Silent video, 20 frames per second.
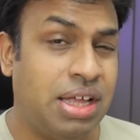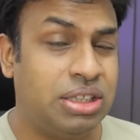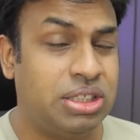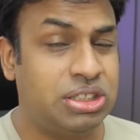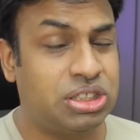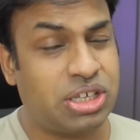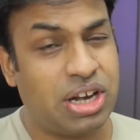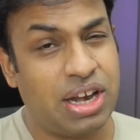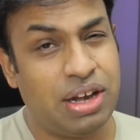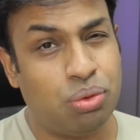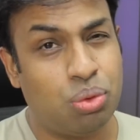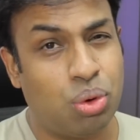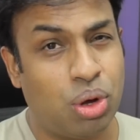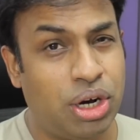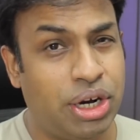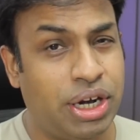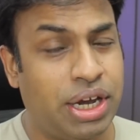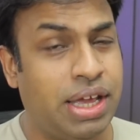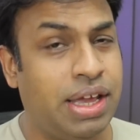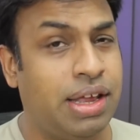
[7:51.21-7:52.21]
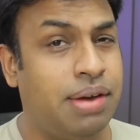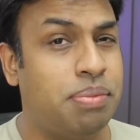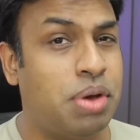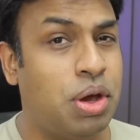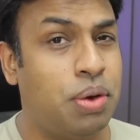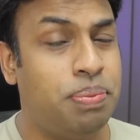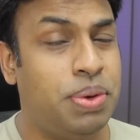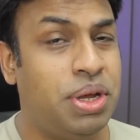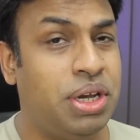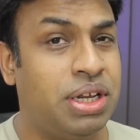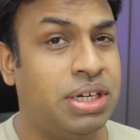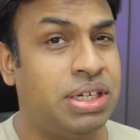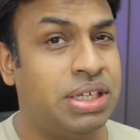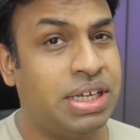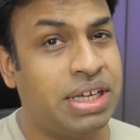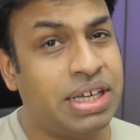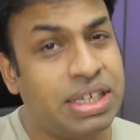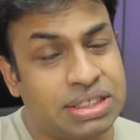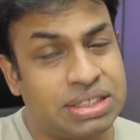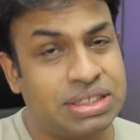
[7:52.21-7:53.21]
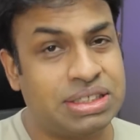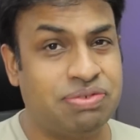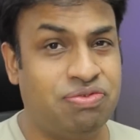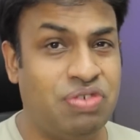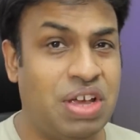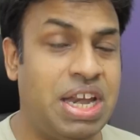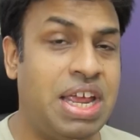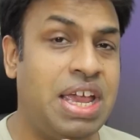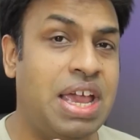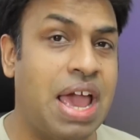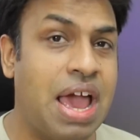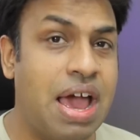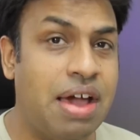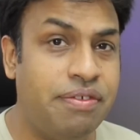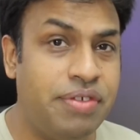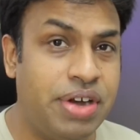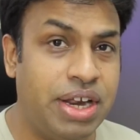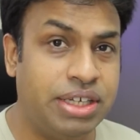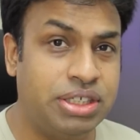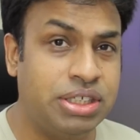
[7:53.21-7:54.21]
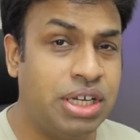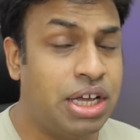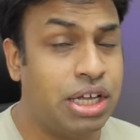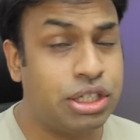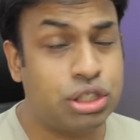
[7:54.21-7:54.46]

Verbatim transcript: The screen quality in my opinion is very average.